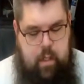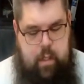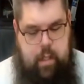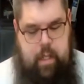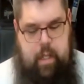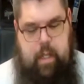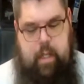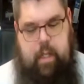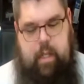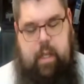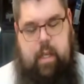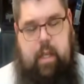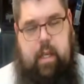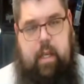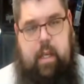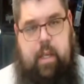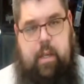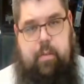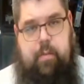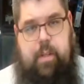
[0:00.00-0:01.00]

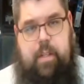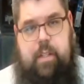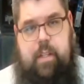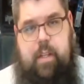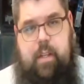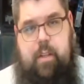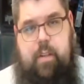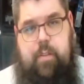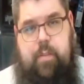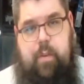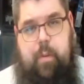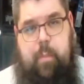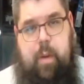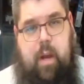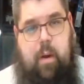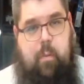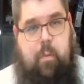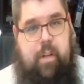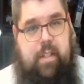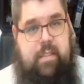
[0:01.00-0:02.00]
It retails for
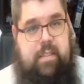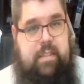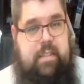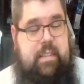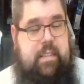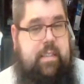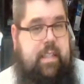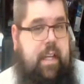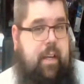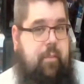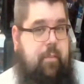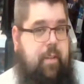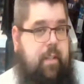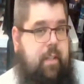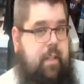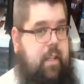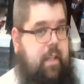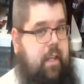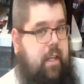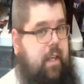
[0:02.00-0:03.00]
about
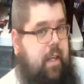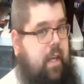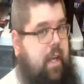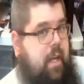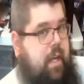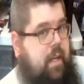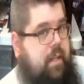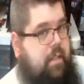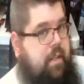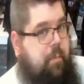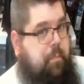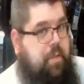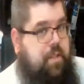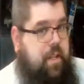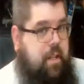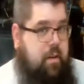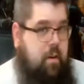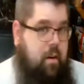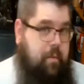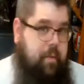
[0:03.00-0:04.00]
$170. I got
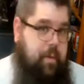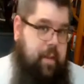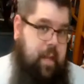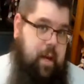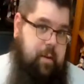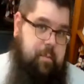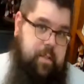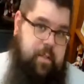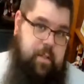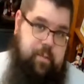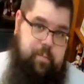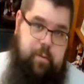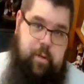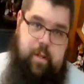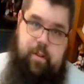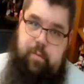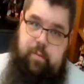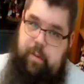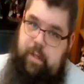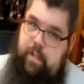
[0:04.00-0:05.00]
10% off of that, which is
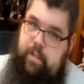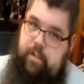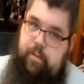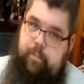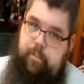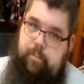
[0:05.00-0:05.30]
pretty sweet.